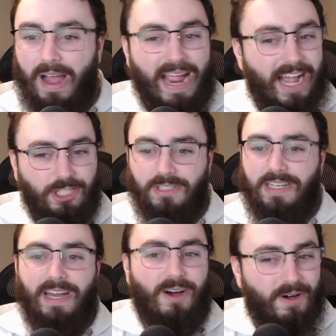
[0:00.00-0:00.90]
I'm
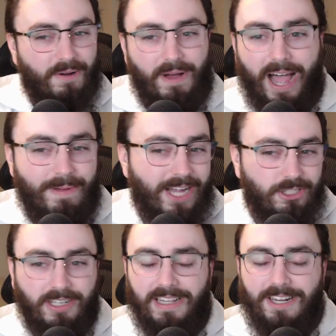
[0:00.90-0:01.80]
actually
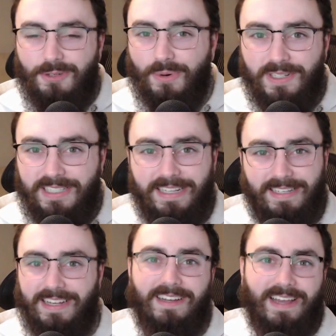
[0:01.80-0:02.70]
leaning towards
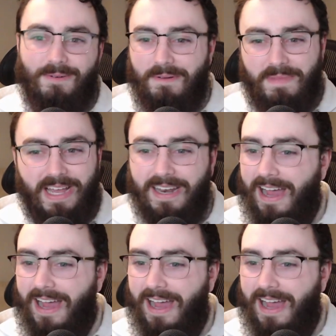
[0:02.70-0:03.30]
Saint-Denis on that one, man.